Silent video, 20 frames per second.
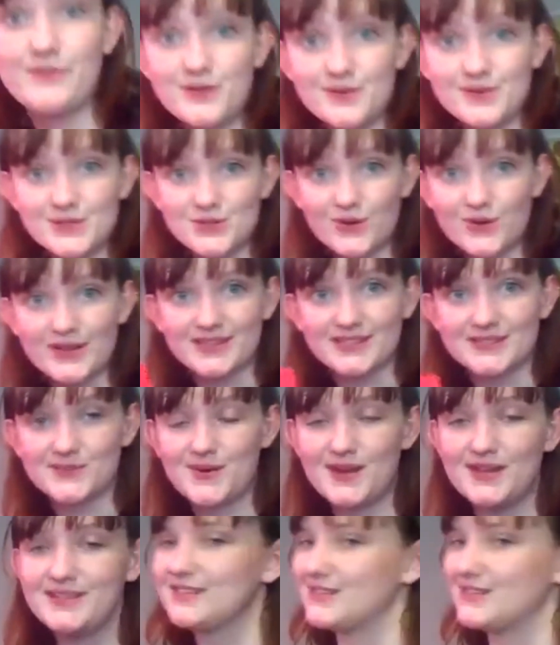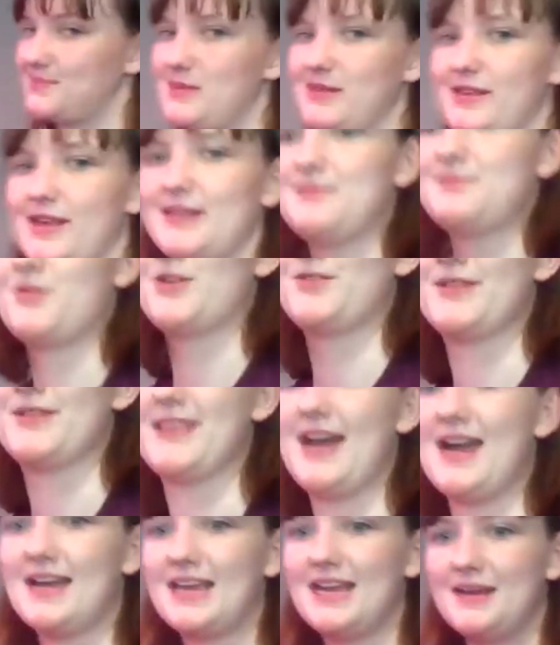if you enjoy this one, there's plenty more where
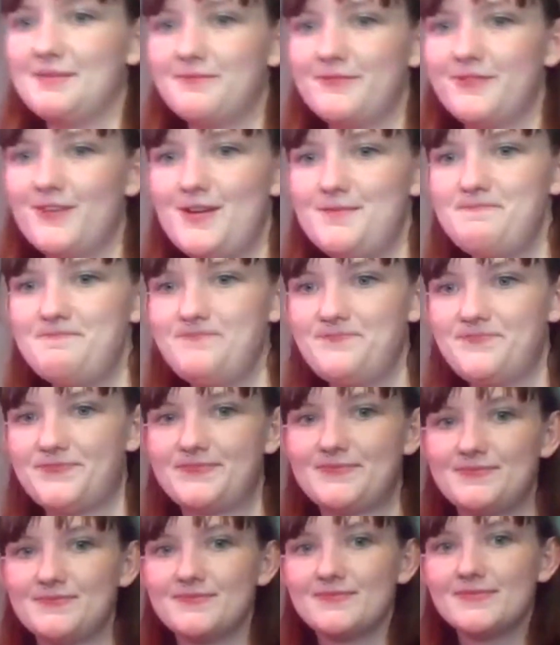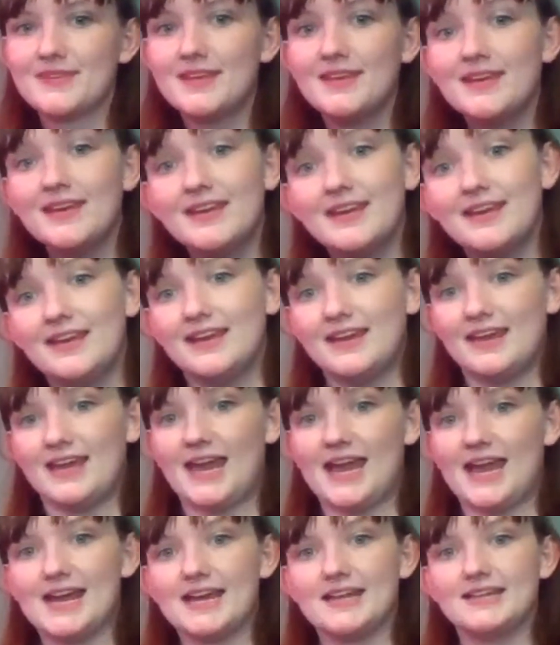that came from.
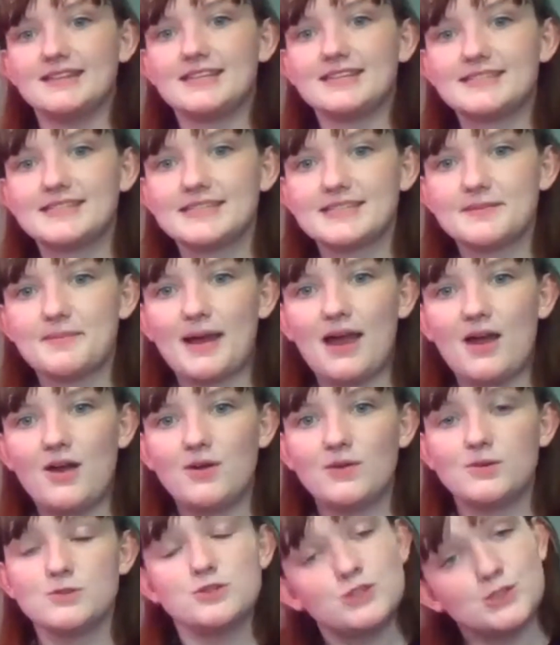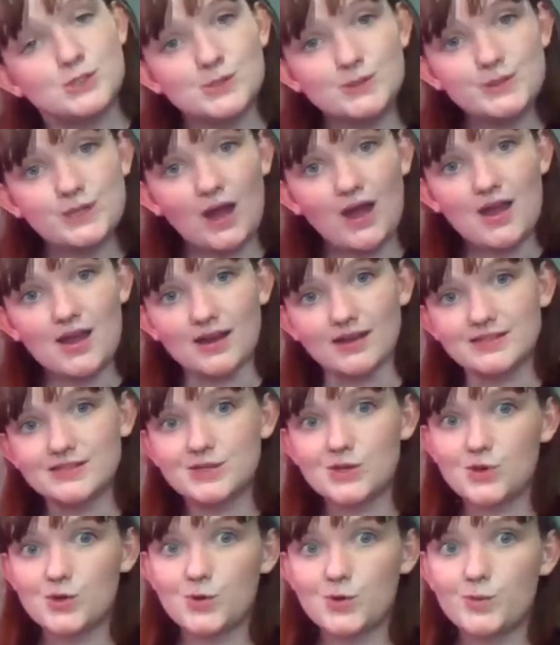And this is about 2 dogs
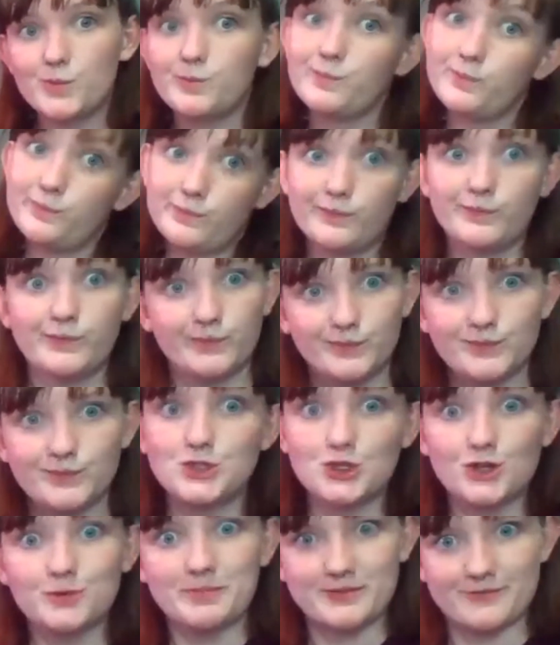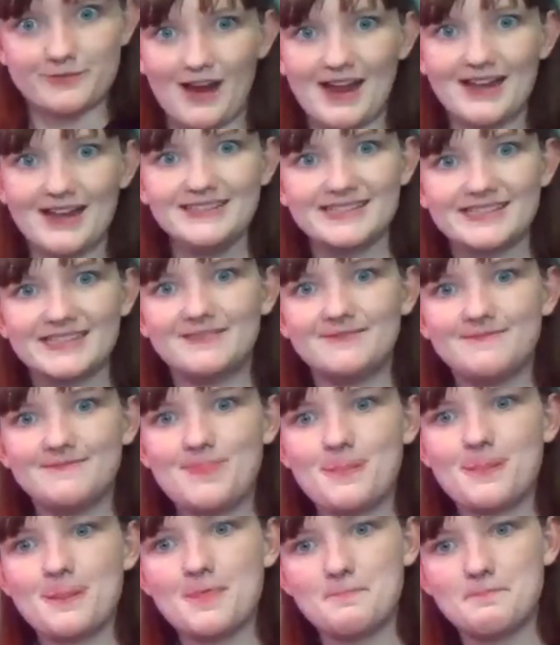who should be friends.
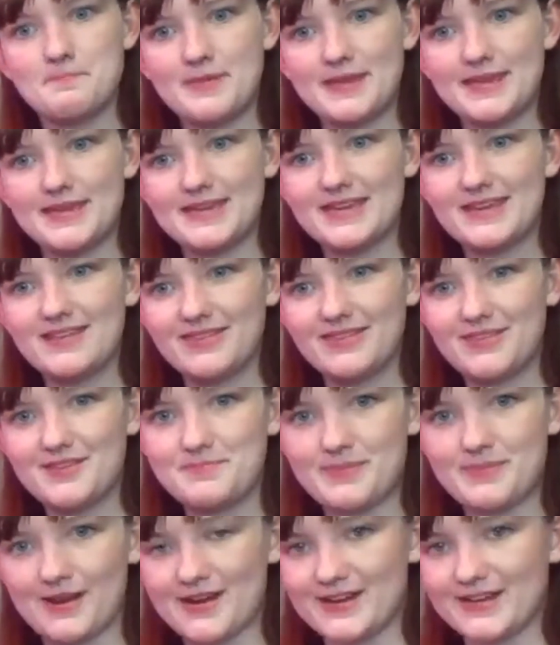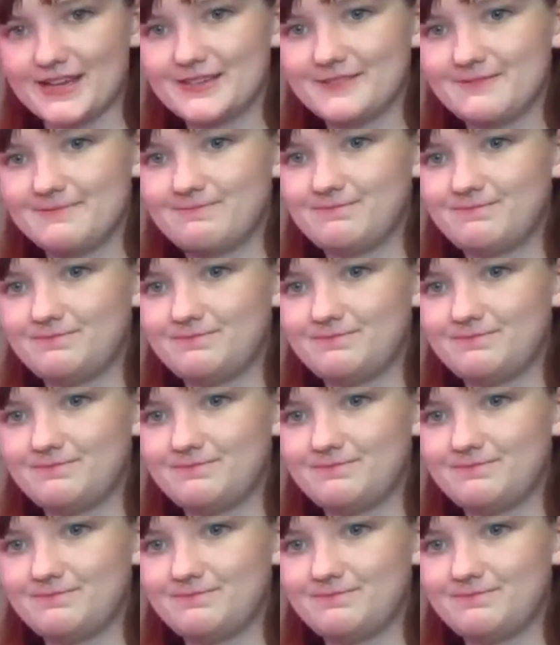Pig the Pug.